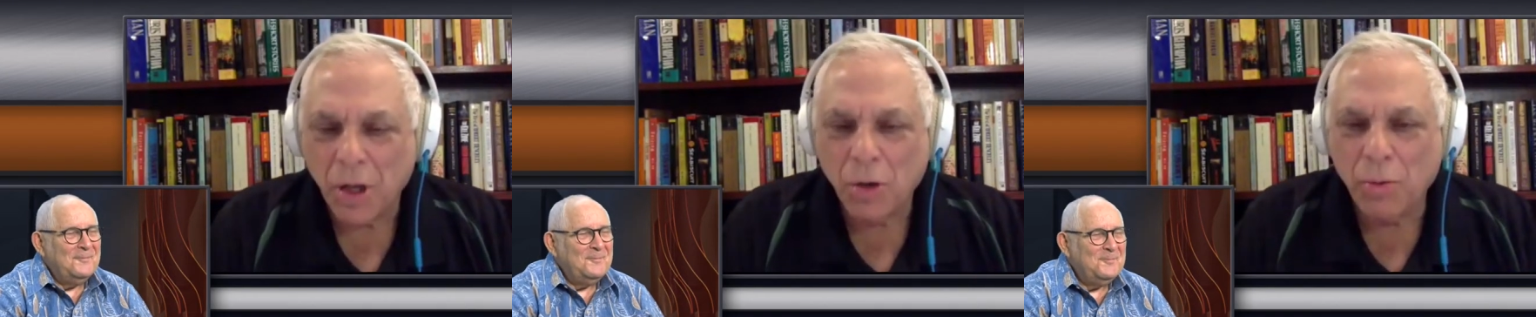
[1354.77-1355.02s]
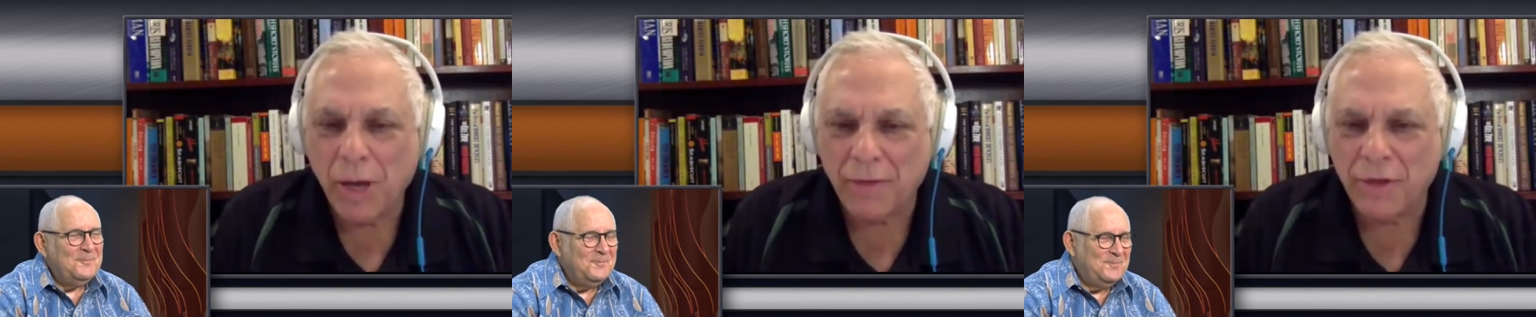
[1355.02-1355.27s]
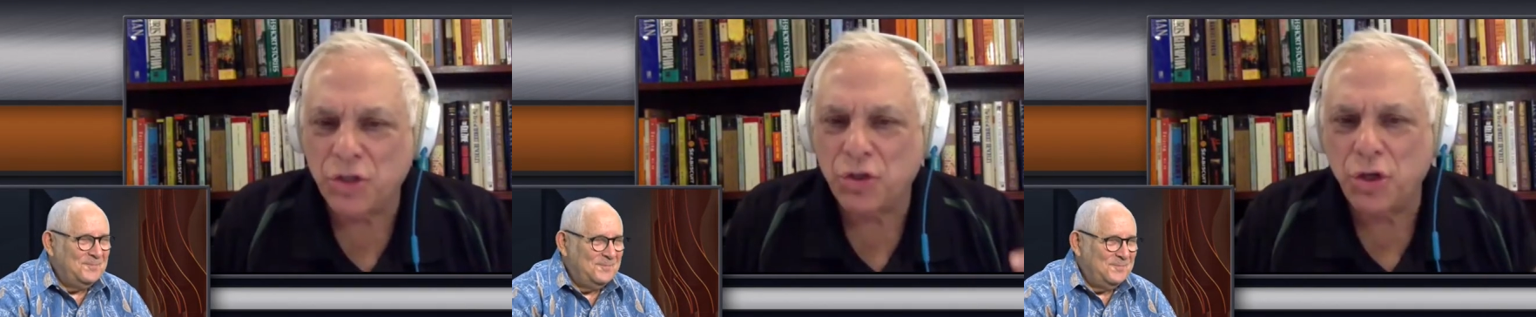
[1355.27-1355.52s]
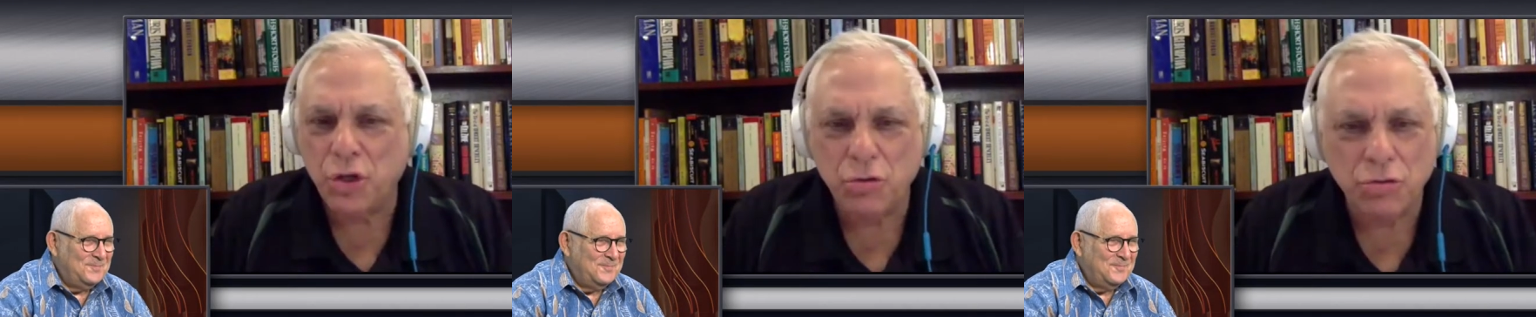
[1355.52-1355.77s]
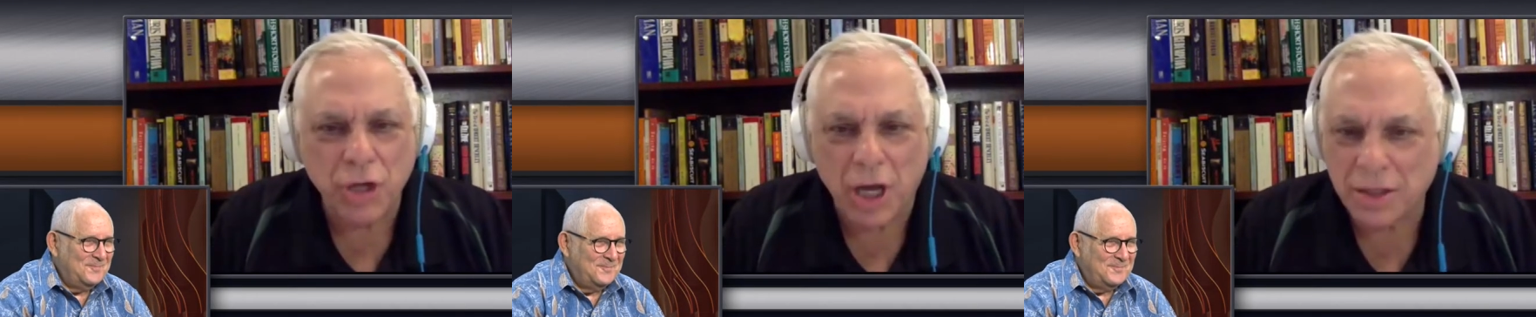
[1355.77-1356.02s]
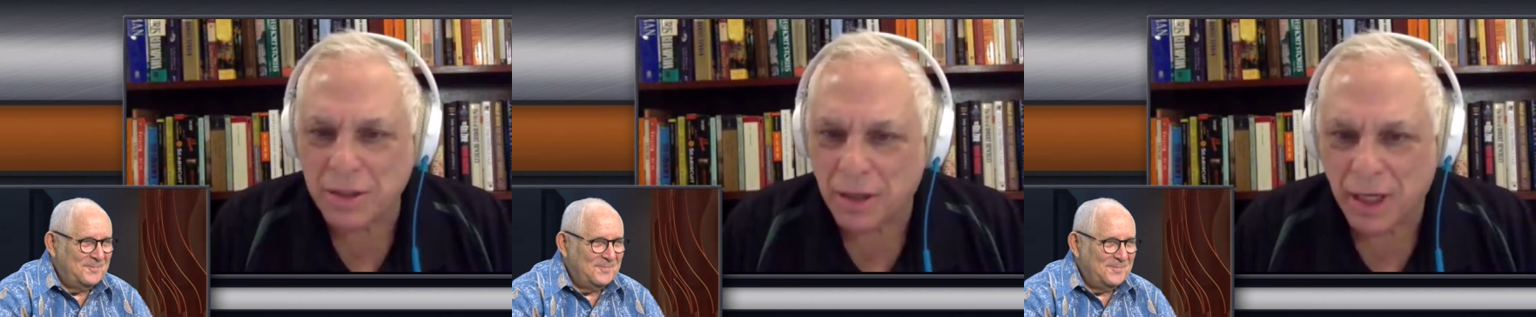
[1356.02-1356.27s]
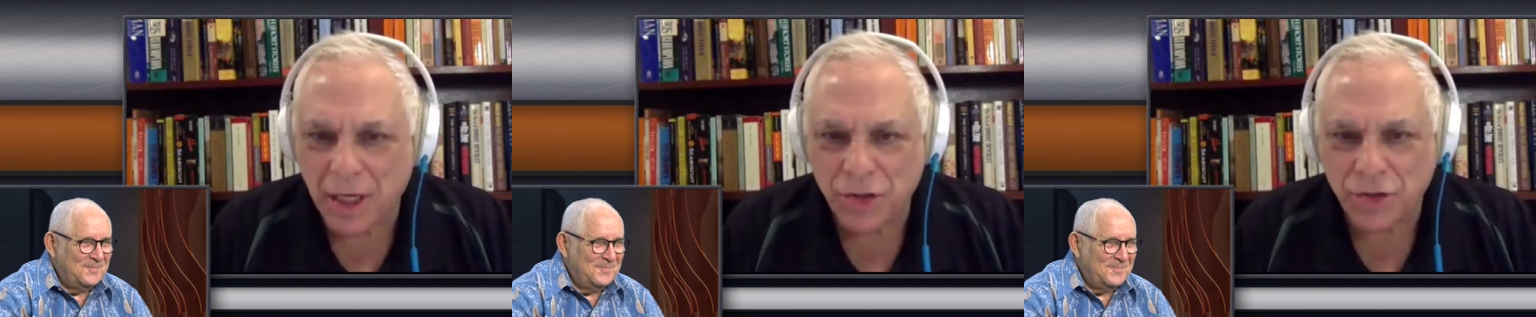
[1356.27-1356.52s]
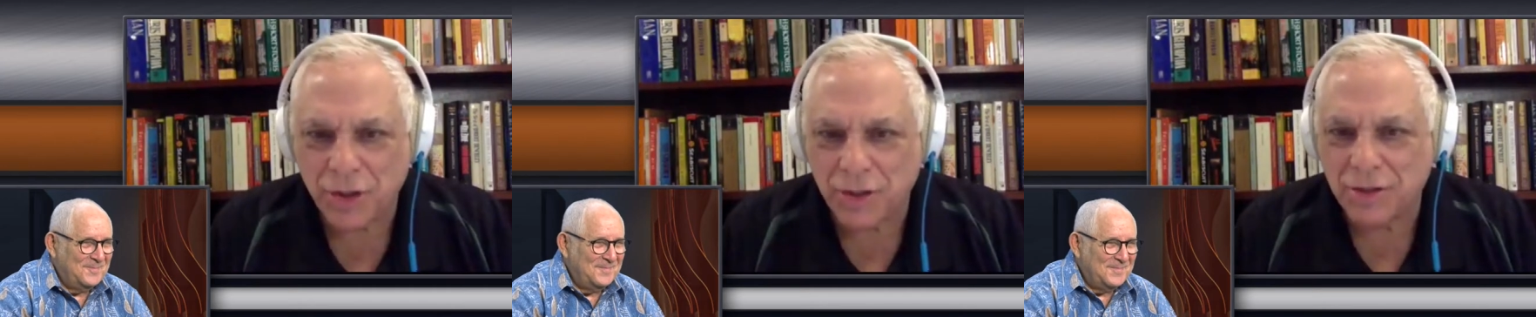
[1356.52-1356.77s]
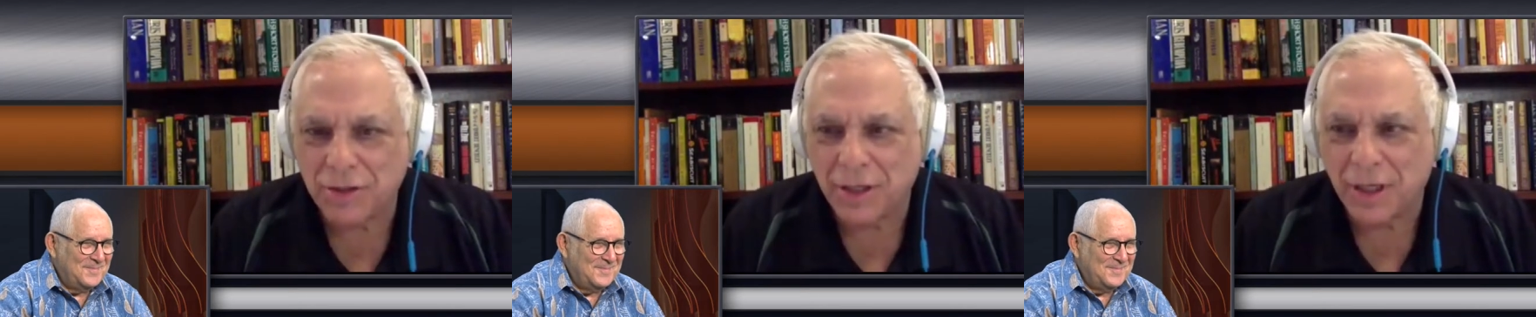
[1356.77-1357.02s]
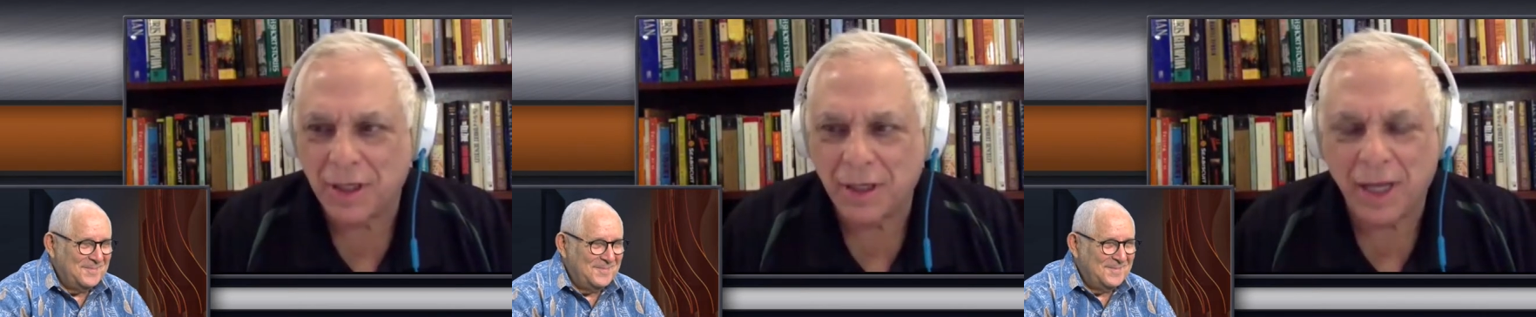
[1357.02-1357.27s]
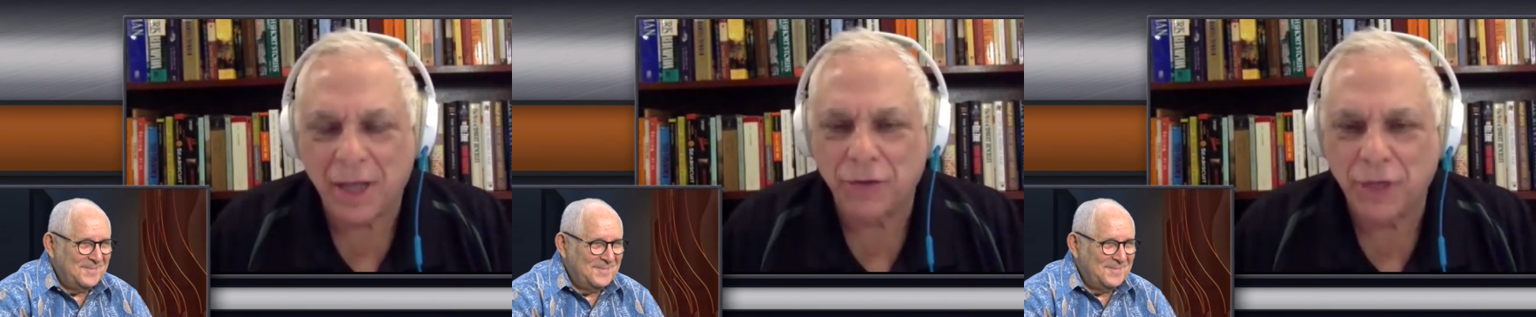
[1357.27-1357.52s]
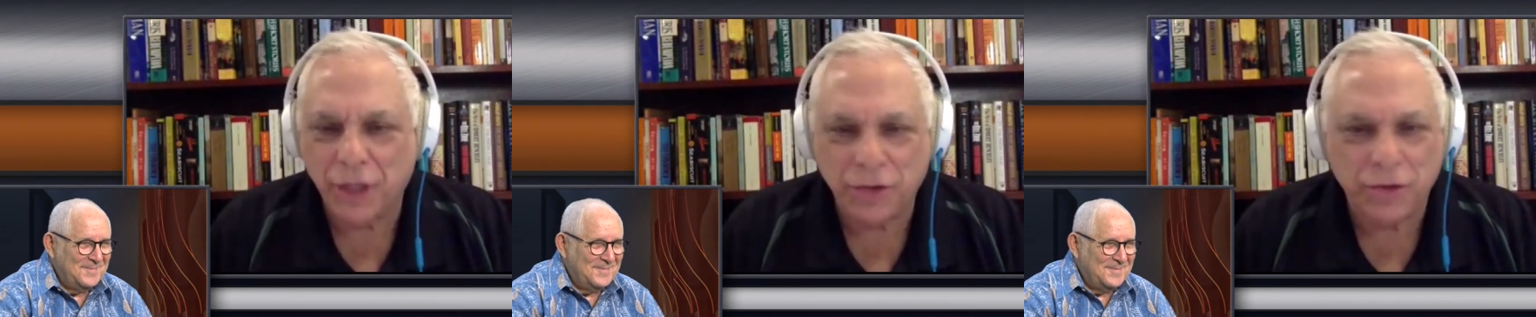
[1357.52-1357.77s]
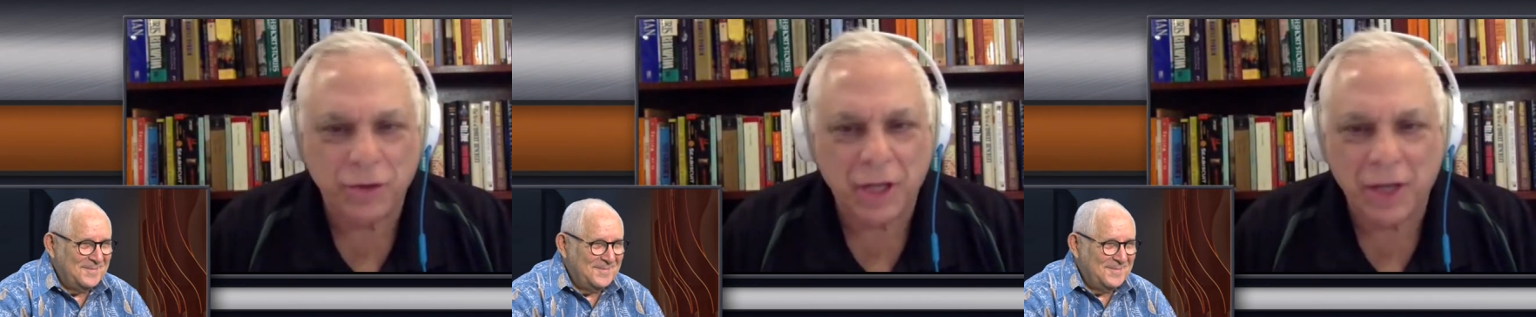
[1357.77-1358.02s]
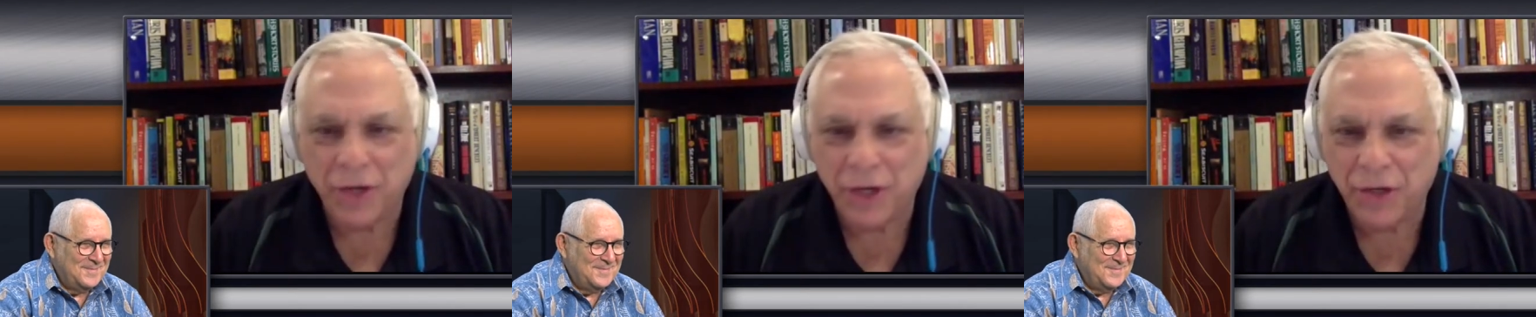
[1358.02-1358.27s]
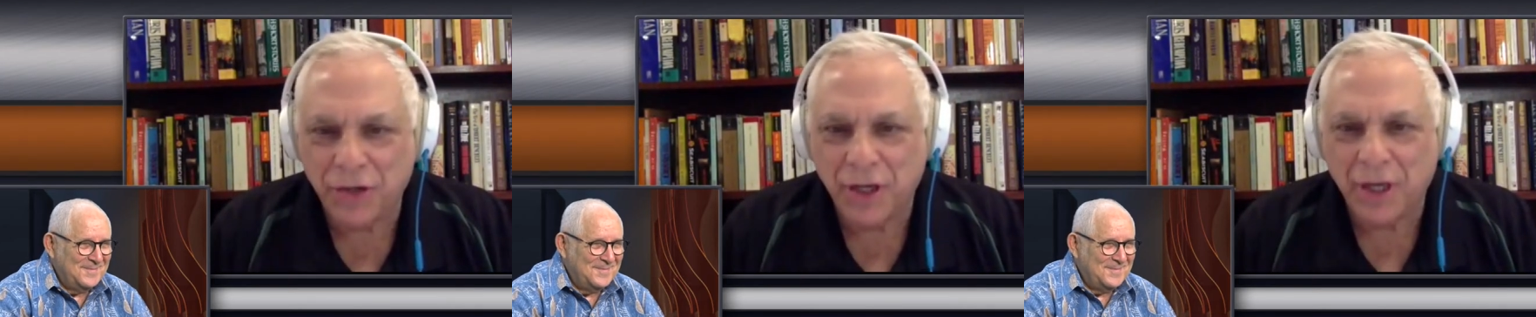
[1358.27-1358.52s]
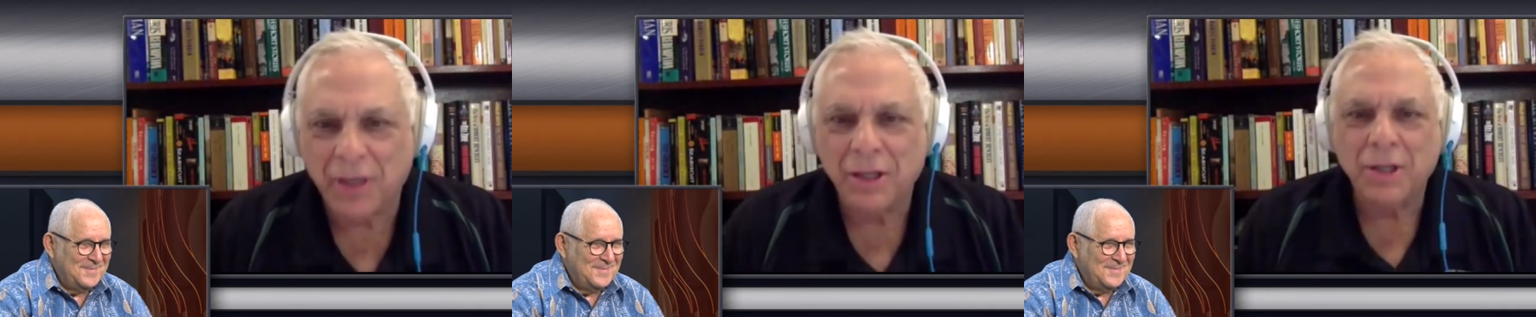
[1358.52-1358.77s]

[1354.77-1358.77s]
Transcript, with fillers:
Speaker 1: We have these huge oscillations in El Nino, La Nina.